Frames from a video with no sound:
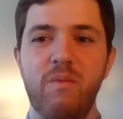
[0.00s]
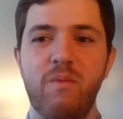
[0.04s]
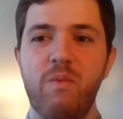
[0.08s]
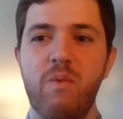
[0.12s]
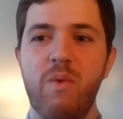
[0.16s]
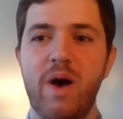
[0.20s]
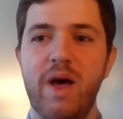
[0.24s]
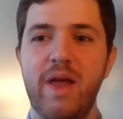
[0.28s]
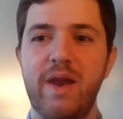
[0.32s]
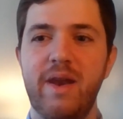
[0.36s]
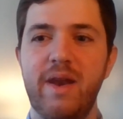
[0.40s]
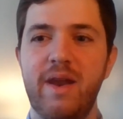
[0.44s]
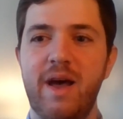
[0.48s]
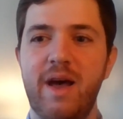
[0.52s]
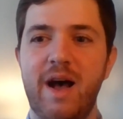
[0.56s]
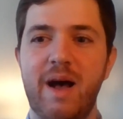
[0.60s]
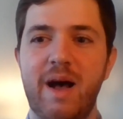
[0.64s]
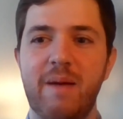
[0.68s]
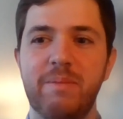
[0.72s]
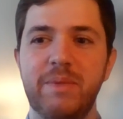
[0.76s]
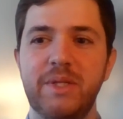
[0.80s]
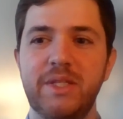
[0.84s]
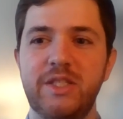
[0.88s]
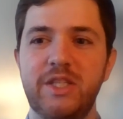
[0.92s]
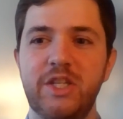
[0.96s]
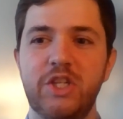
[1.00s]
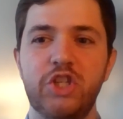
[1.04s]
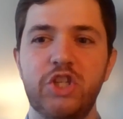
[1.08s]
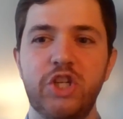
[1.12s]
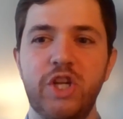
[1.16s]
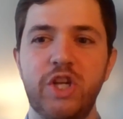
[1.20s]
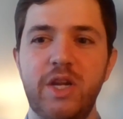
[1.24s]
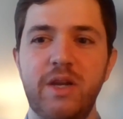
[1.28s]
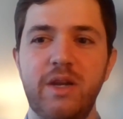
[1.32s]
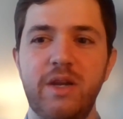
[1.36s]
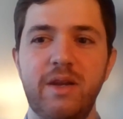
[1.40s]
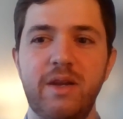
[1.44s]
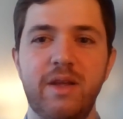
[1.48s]
what
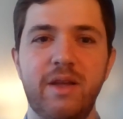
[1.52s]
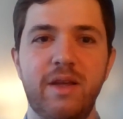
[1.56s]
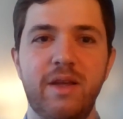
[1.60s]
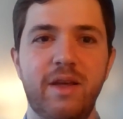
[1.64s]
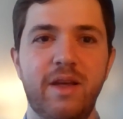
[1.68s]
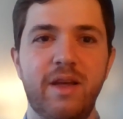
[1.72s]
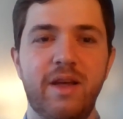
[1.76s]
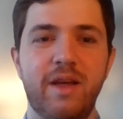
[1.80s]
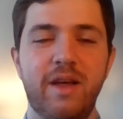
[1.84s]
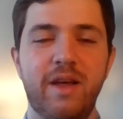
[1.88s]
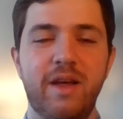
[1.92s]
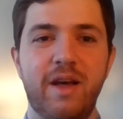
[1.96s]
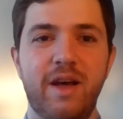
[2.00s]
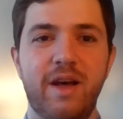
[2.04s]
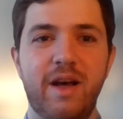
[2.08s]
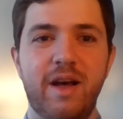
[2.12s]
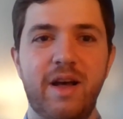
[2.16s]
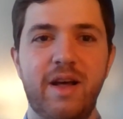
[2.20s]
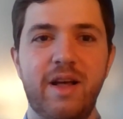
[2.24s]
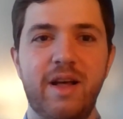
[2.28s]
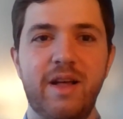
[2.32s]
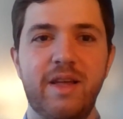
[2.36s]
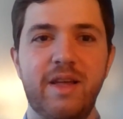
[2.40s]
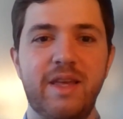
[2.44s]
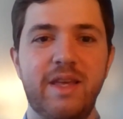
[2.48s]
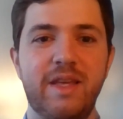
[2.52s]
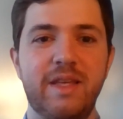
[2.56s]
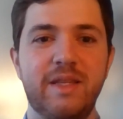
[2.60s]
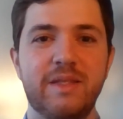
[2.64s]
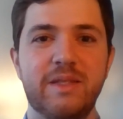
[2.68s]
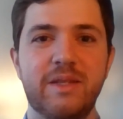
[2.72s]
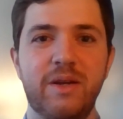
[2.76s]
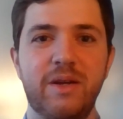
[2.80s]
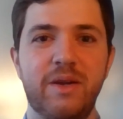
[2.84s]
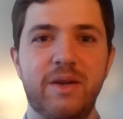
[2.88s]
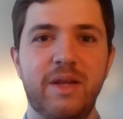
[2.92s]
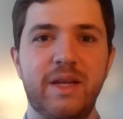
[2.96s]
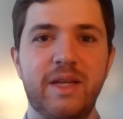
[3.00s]
opposition
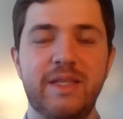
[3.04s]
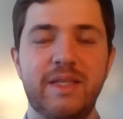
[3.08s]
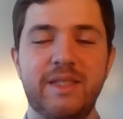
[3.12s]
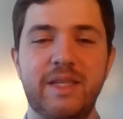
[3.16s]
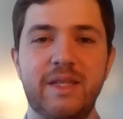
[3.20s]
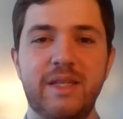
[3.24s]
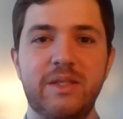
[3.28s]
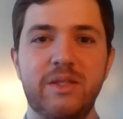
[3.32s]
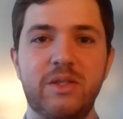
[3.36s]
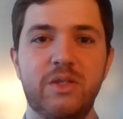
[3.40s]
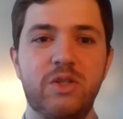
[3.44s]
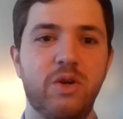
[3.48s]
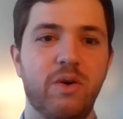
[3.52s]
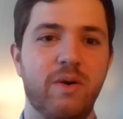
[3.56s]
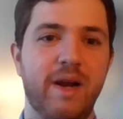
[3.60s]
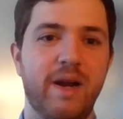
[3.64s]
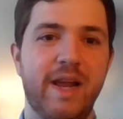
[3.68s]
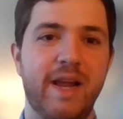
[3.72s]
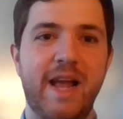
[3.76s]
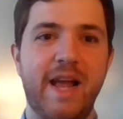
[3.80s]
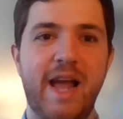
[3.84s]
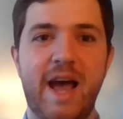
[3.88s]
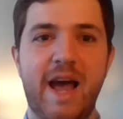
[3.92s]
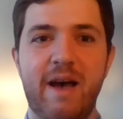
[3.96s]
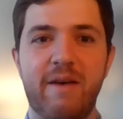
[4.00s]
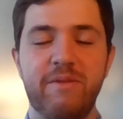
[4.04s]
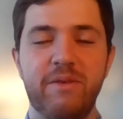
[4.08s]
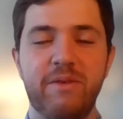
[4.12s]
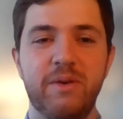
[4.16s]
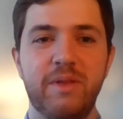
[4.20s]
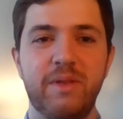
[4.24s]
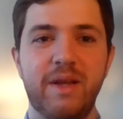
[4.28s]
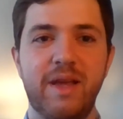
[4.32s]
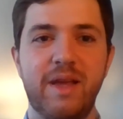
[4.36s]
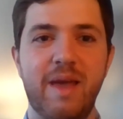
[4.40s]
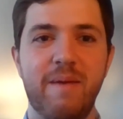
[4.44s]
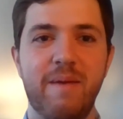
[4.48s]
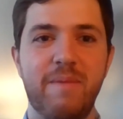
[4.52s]
is going to exist during, after
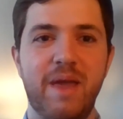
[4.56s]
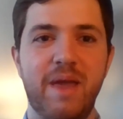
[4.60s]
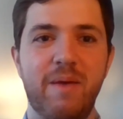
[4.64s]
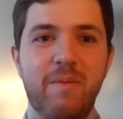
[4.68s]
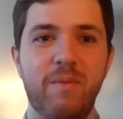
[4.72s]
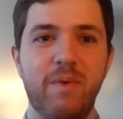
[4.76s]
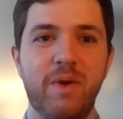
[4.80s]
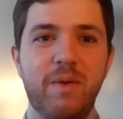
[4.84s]
the campaign.